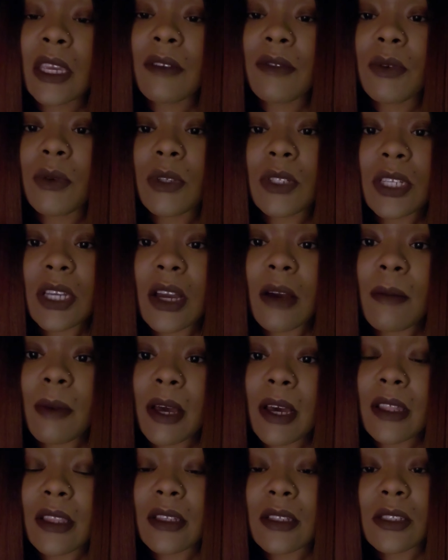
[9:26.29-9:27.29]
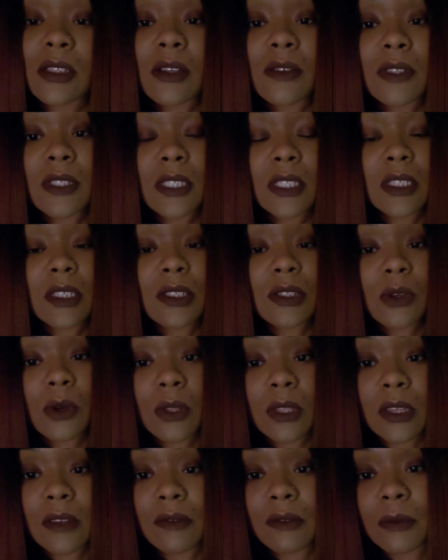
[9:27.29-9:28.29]
If you want to check out my other services,
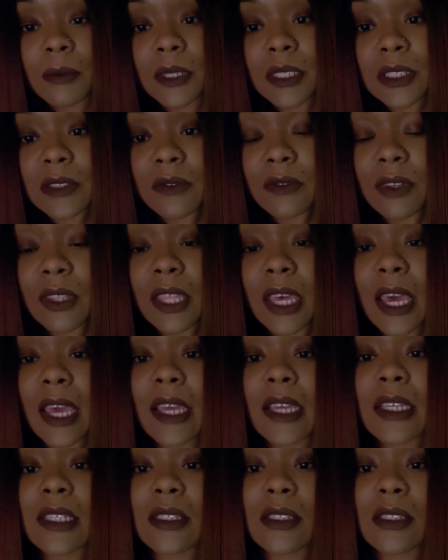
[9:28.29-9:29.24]
all the information for that